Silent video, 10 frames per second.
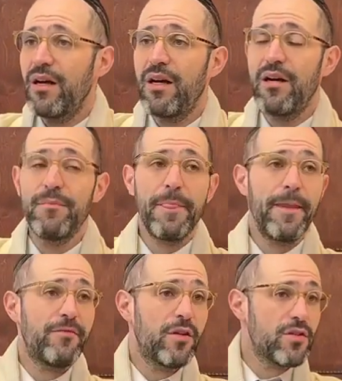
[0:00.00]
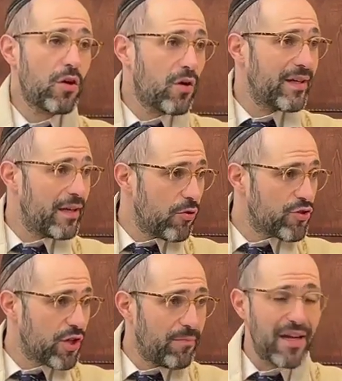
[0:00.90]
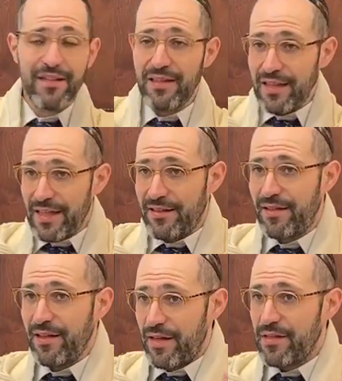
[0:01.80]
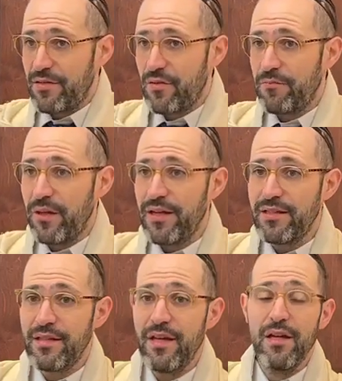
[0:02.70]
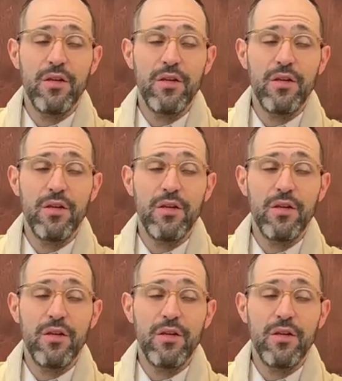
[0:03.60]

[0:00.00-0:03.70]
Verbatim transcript: um, if there's already Nerot Shabbat lit in a certain place,